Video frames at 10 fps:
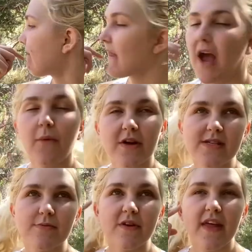I worked
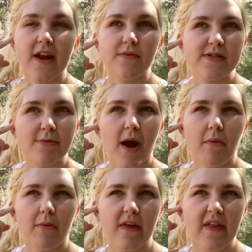somewhere that it was
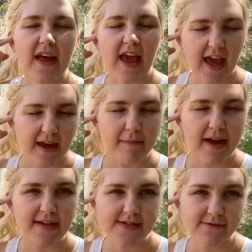probably like 8
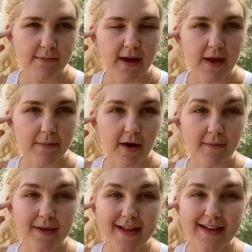miles from my
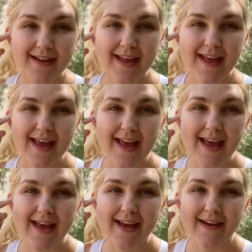apartment.
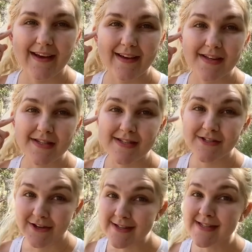
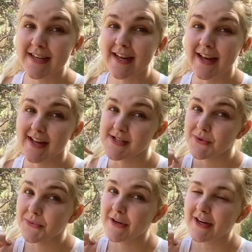Just to get to
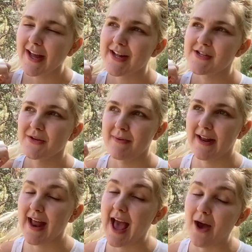work, it took me
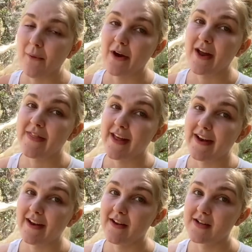an hour, and
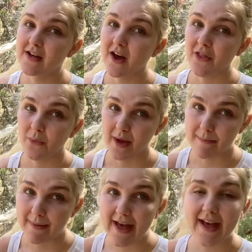then on the way
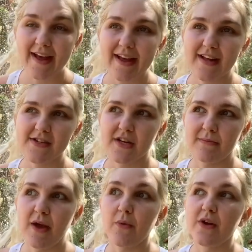back,
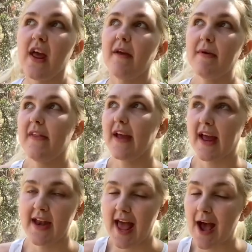it would take me like
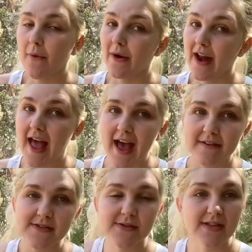an hour and a
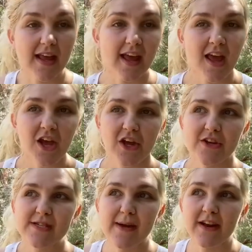half. So it's like you're
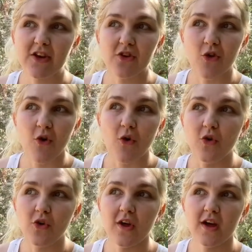spending your whole